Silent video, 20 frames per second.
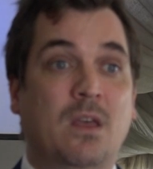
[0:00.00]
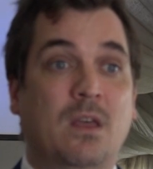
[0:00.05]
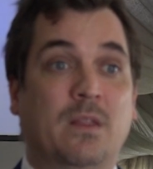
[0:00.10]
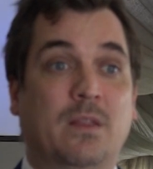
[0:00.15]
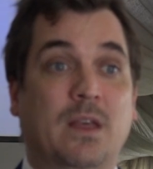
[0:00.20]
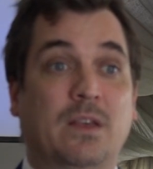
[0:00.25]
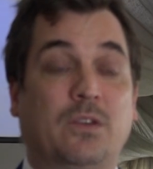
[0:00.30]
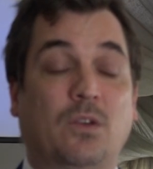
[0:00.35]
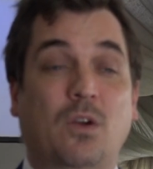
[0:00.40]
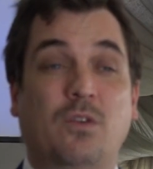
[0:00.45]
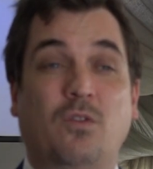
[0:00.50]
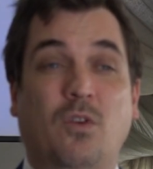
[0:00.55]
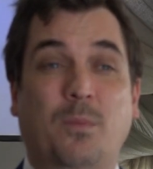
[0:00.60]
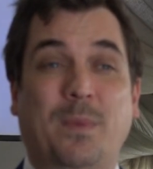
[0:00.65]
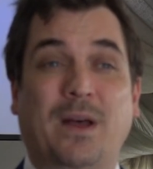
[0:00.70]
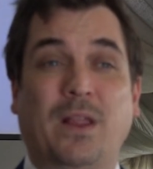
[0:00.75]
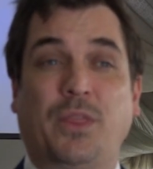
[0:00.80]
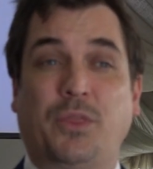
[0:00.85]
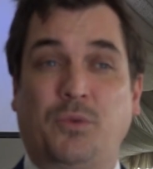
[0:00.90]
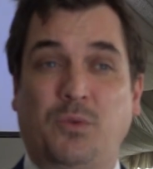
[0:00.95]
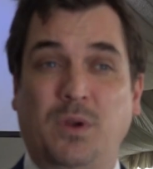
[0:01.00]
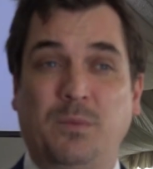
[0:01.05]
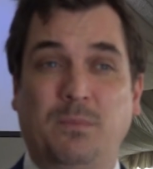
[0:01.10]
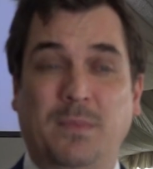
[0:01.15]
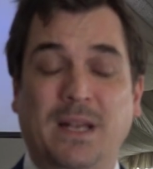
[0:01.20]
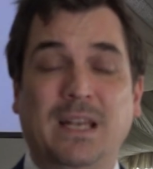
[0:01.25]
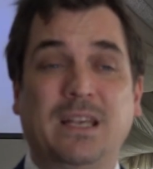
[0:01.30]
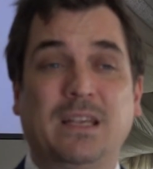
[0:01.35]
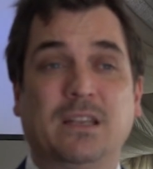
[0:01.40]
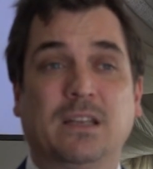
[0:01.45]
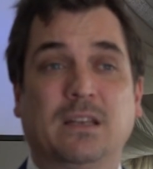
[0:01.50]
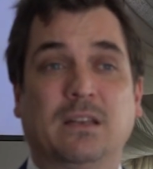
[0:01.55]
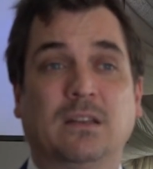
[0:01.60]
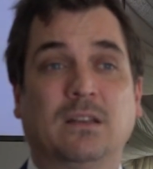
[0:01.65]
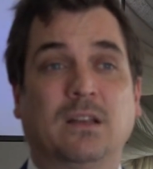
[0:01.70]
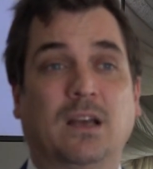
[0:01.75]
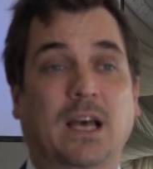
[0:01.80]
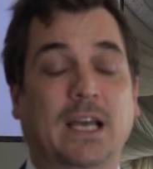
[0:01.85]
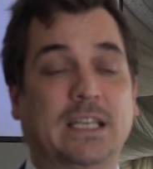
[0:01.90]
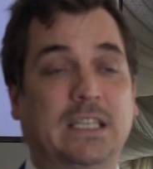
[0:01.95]
There's over about 3 million
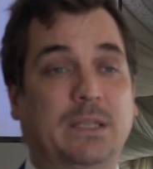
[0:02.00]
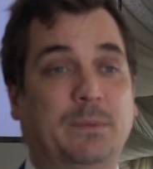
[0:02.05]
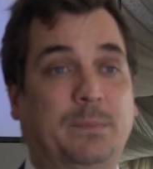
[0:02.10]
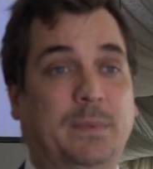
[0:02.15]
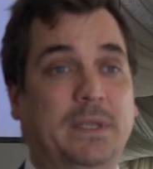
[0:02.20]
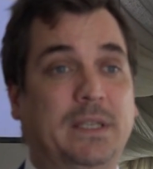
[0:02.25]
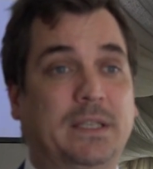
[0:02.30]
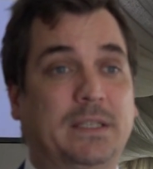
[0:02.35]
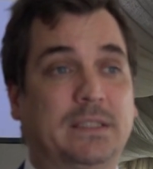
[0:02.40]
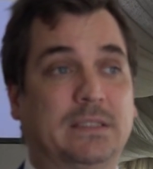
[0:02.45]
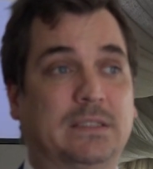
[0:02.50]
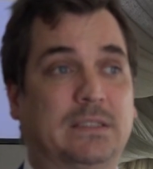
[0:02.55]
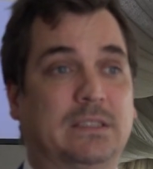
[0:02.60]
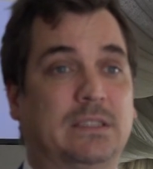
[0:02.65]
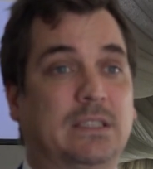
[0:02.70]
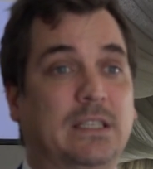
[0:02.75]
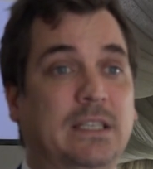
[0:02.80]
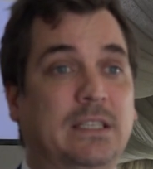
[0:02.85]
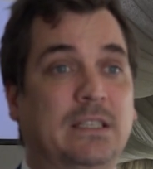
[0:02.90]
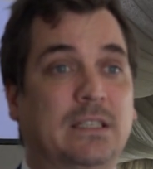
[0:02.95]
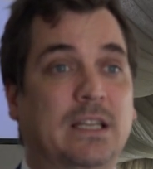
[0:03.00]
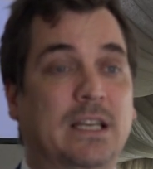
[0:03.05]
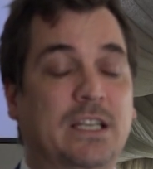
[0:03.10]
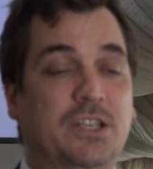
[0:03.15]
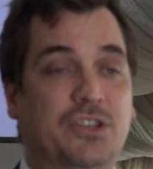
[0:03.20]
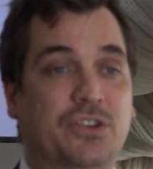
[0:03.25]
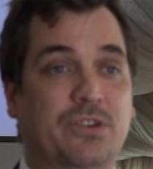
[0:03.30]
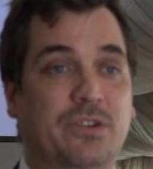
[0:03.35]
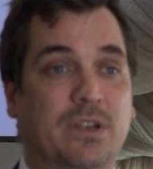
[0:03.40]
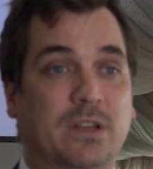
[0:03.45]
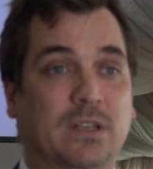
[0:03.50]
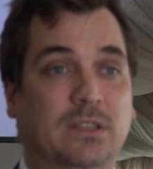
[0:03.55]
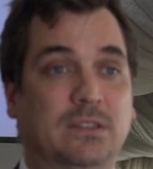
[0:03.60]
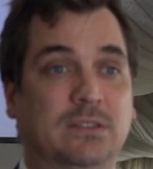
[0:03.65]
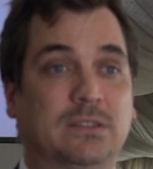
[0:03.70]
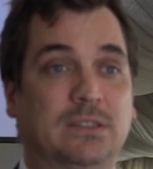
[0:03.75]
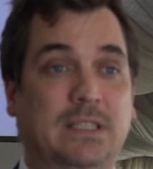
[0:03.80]
IDPs in Nigeria.